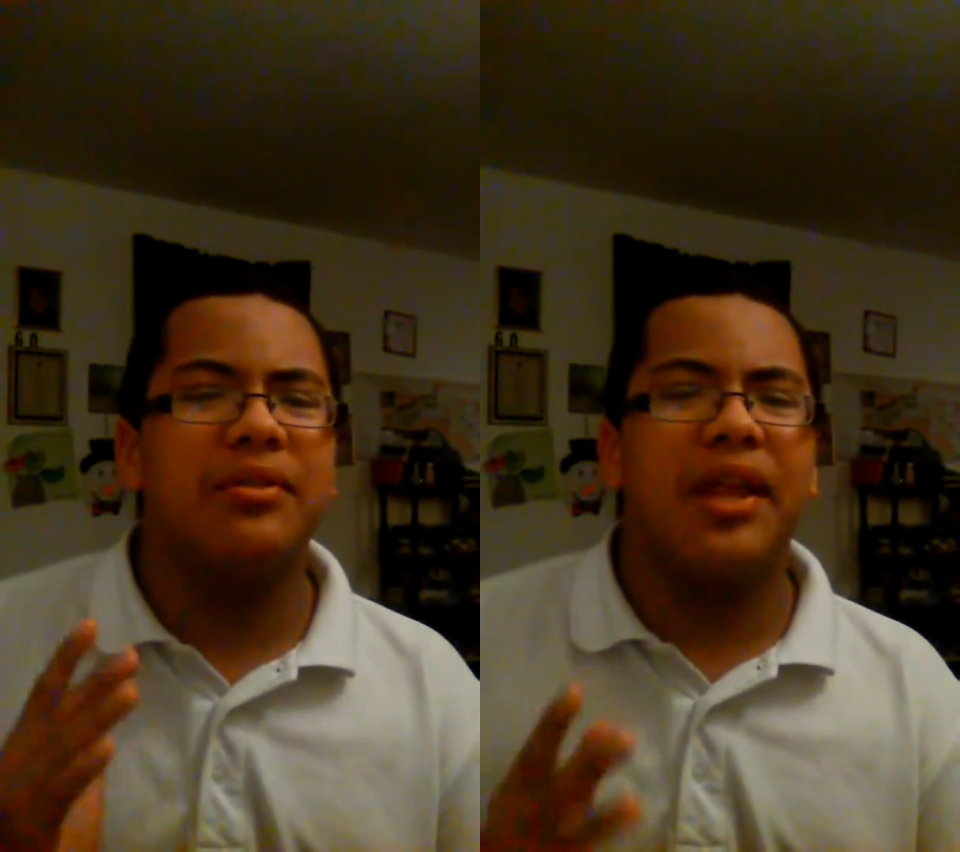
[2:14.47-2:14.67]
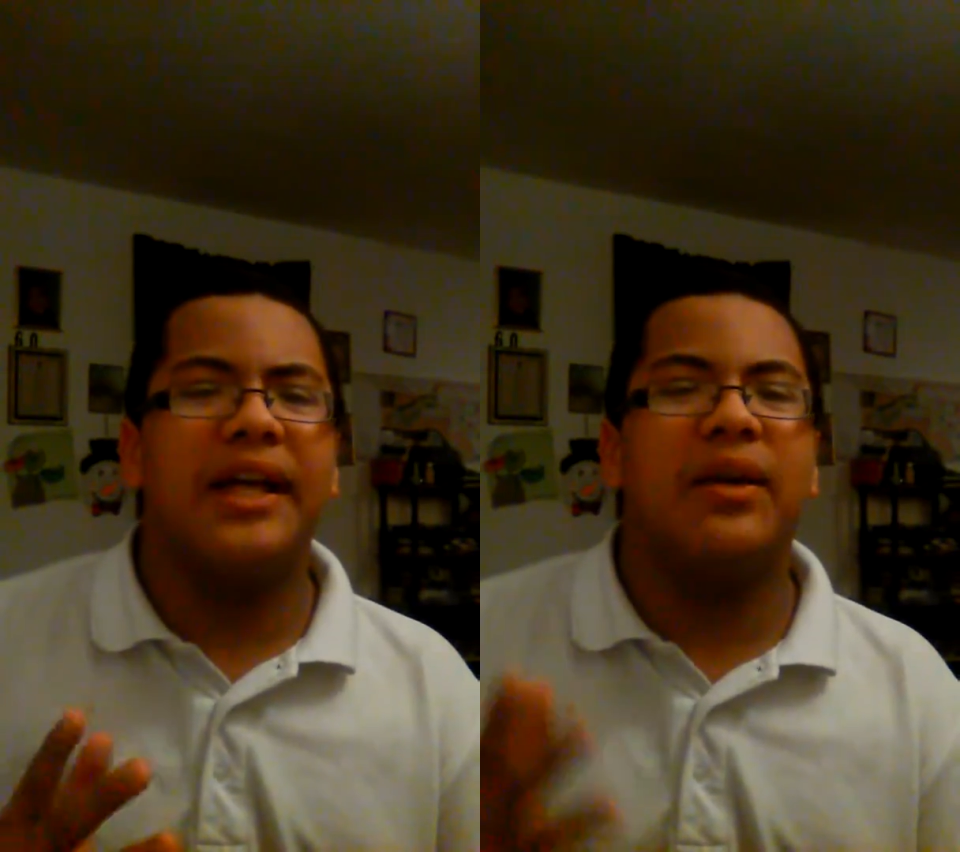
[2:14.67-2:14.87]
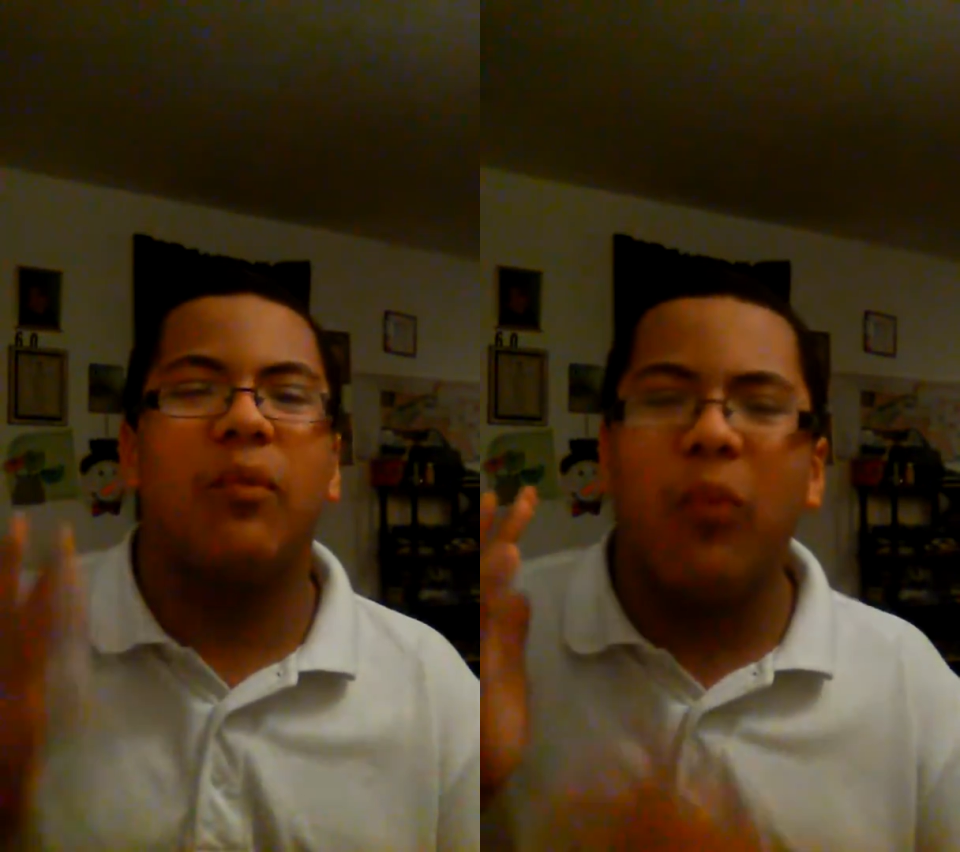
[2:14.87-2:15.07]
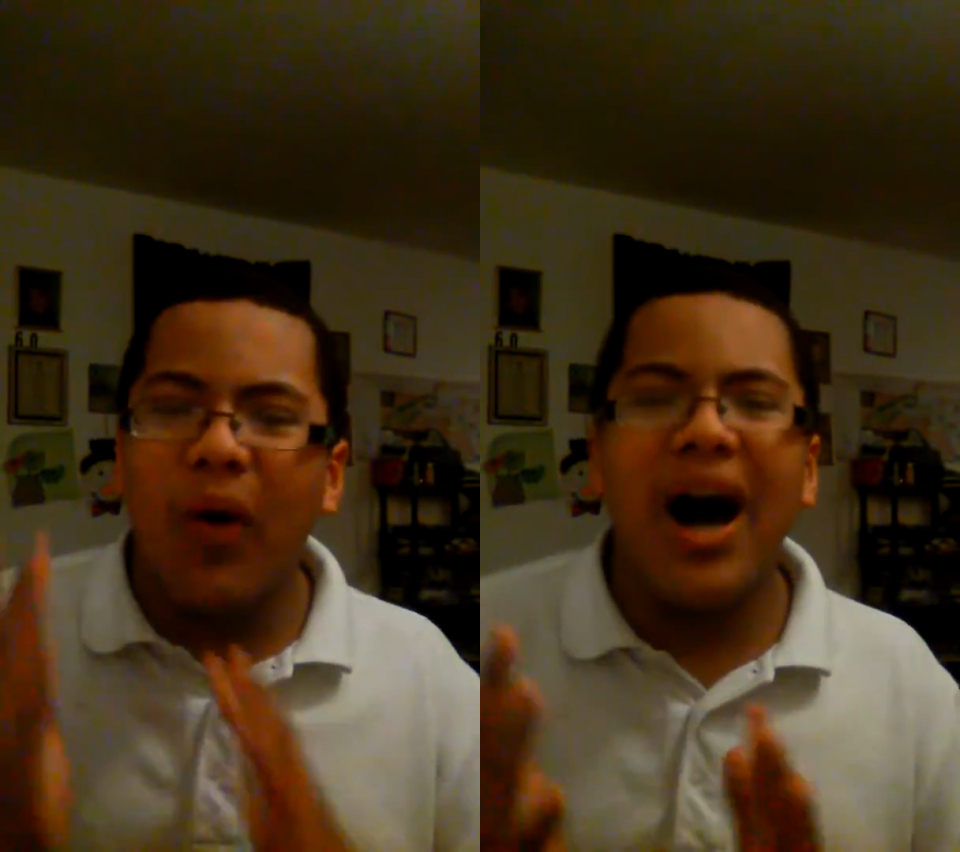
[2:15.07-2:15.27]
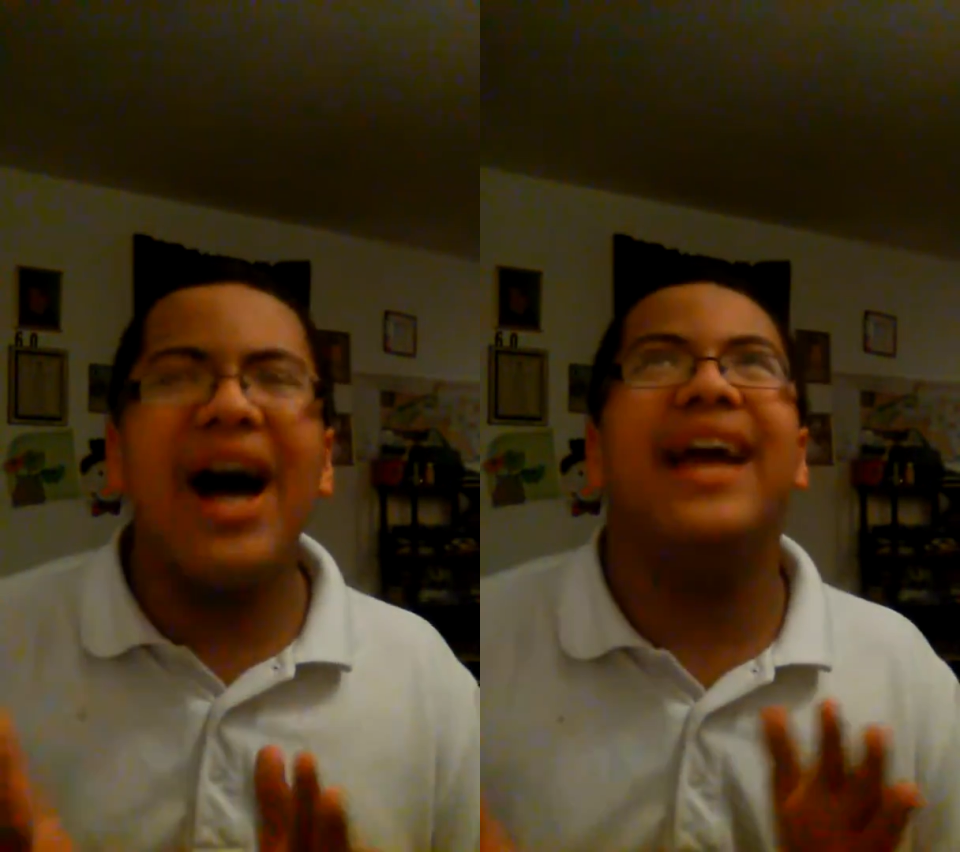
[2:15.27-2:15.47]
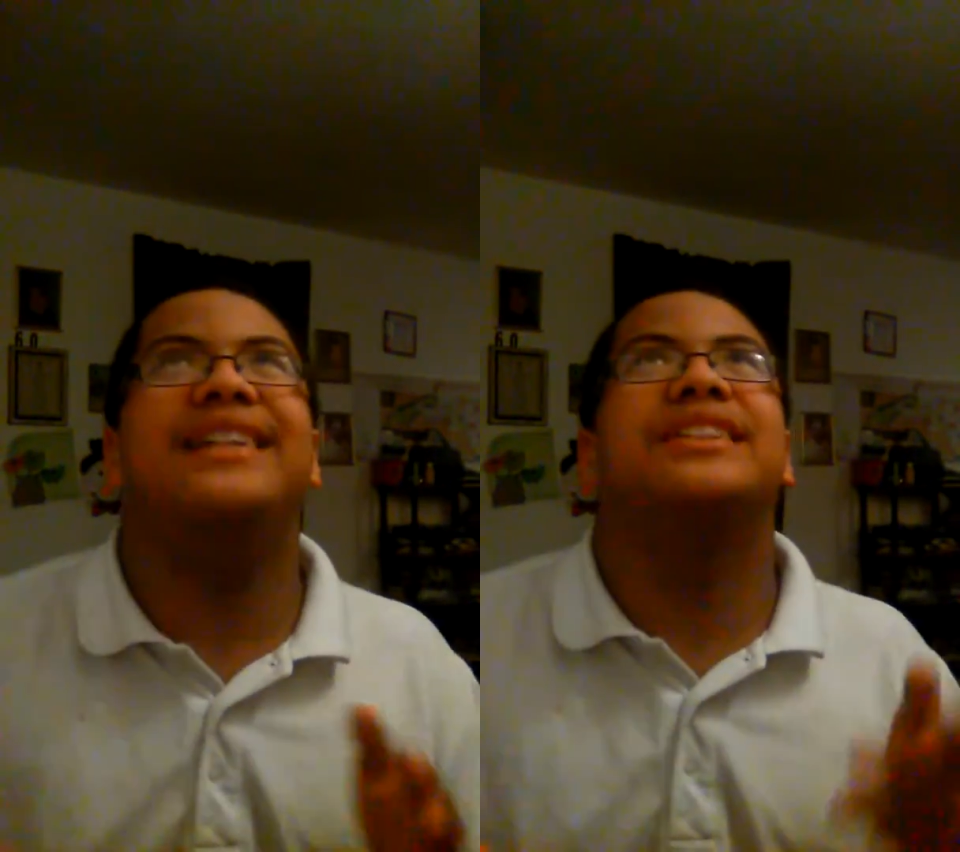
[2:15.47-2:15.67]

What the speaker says: like, why?